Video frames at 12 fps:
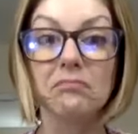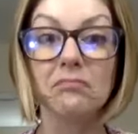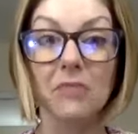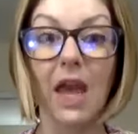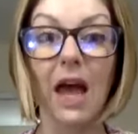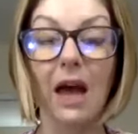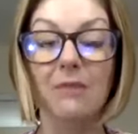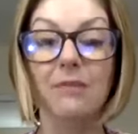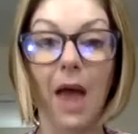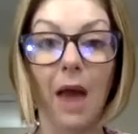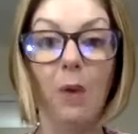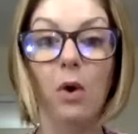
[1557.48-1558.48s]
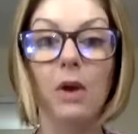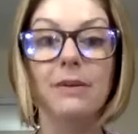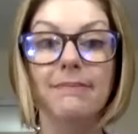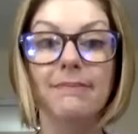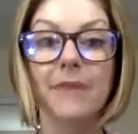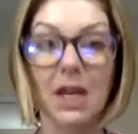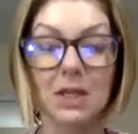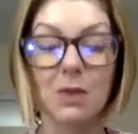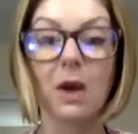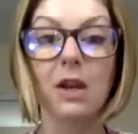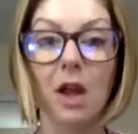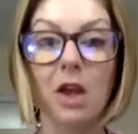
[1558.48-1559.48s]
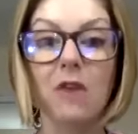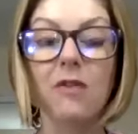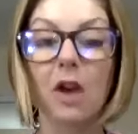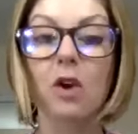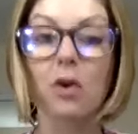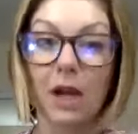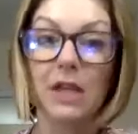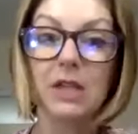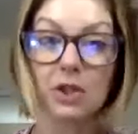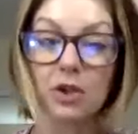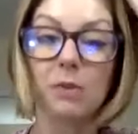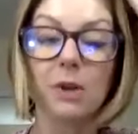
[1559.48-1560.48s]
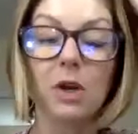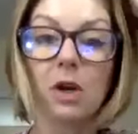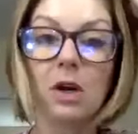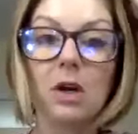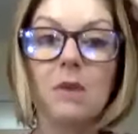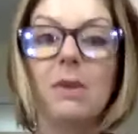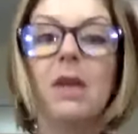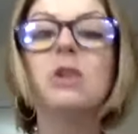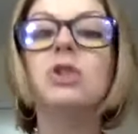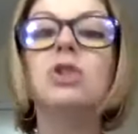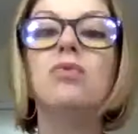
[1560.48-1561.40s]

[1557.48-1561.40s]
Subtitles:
Yeah, I would. Guess what? Now you've got a great distributor, because you